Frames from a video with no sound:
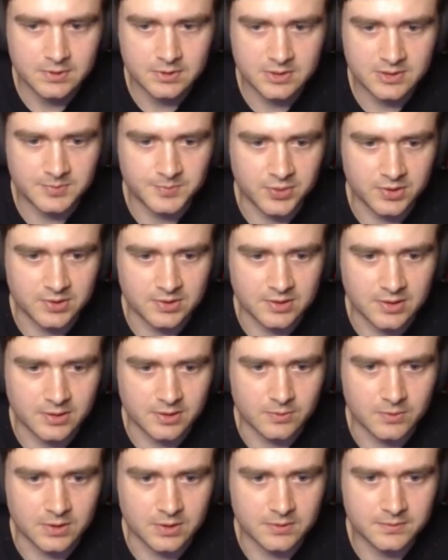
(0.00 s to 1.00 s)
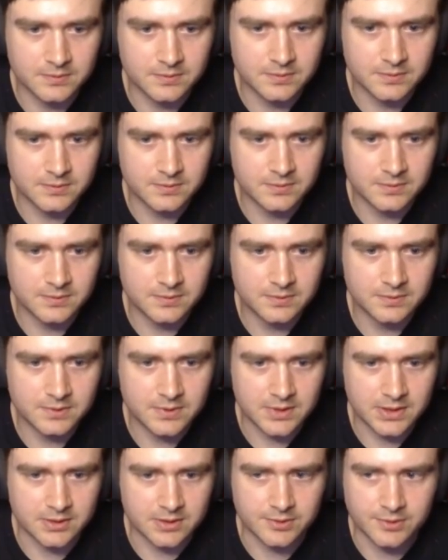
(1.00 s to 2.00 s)
Put another one.
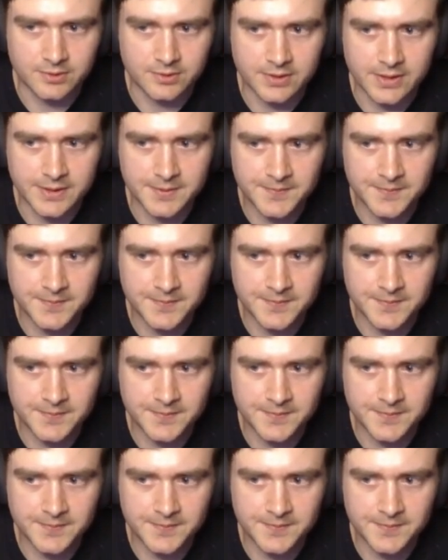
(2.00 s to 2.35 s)
And a Nurgling.